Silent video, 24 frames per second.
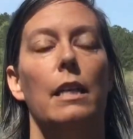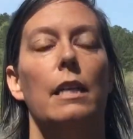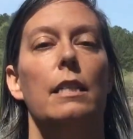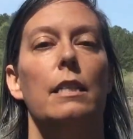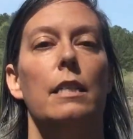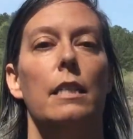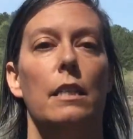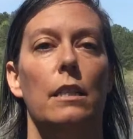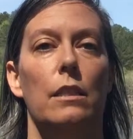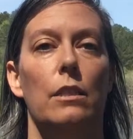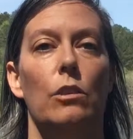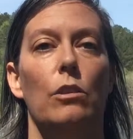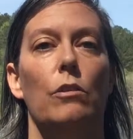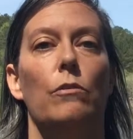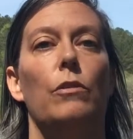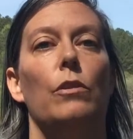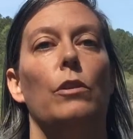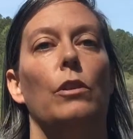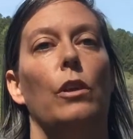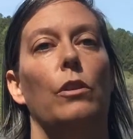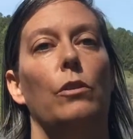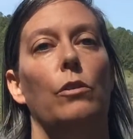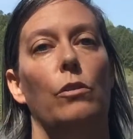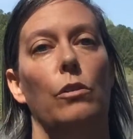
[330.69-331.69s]
It's easier
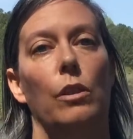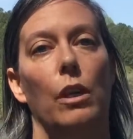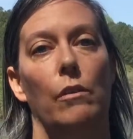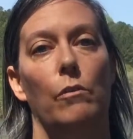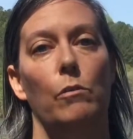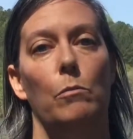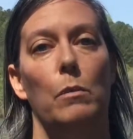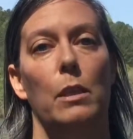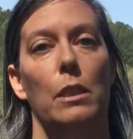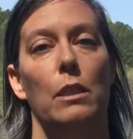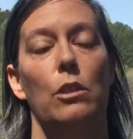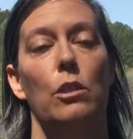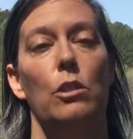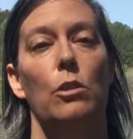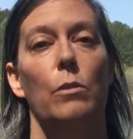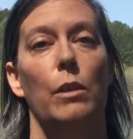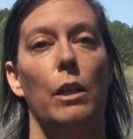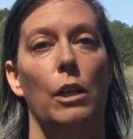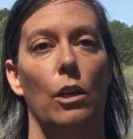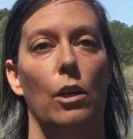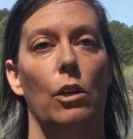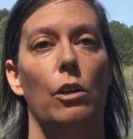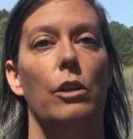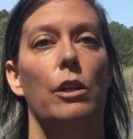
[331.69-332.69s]
for local governments to
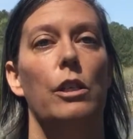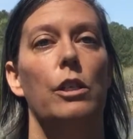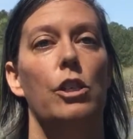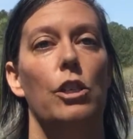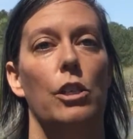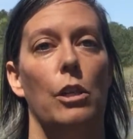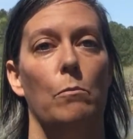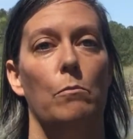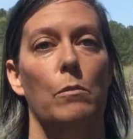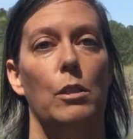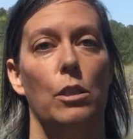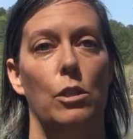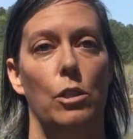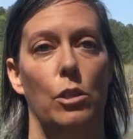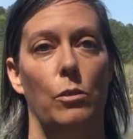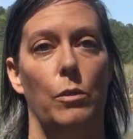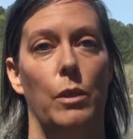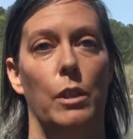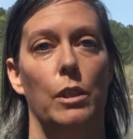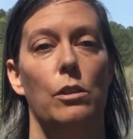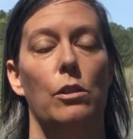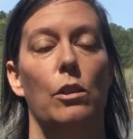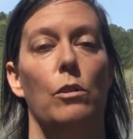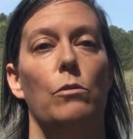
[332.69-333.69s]
encourage them to do
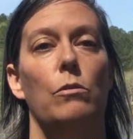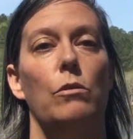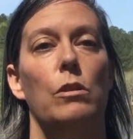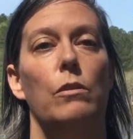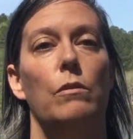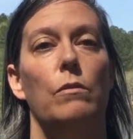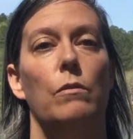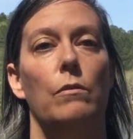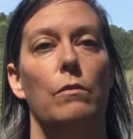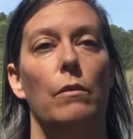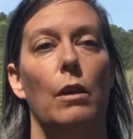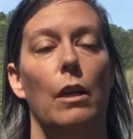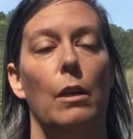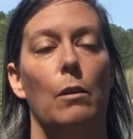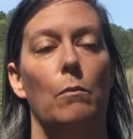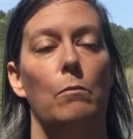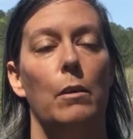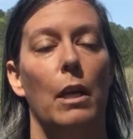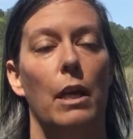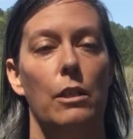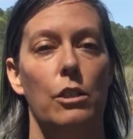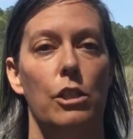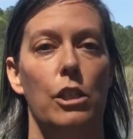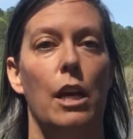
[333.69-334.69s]
it. So
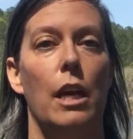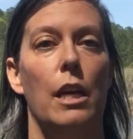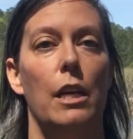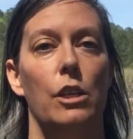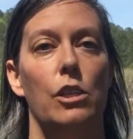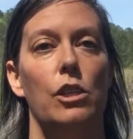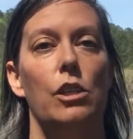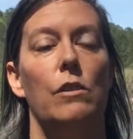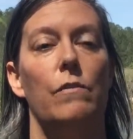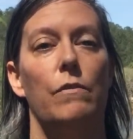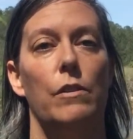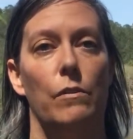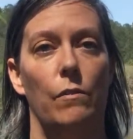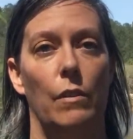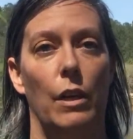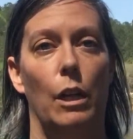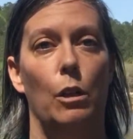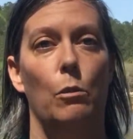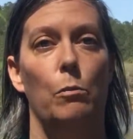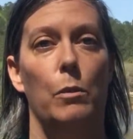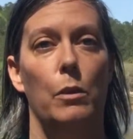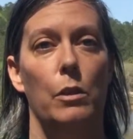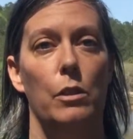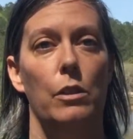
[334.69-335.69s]
education of
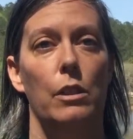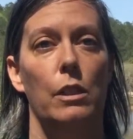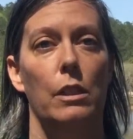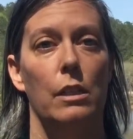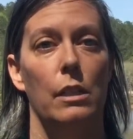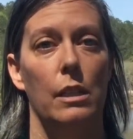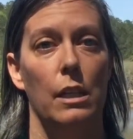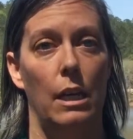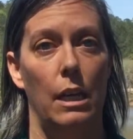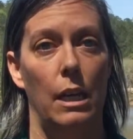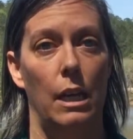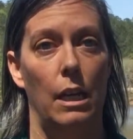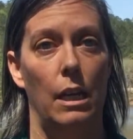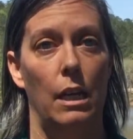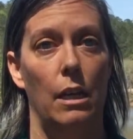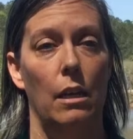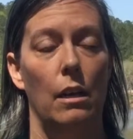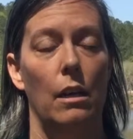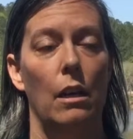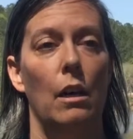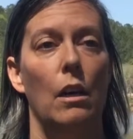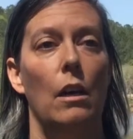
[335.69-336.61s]
developers is key.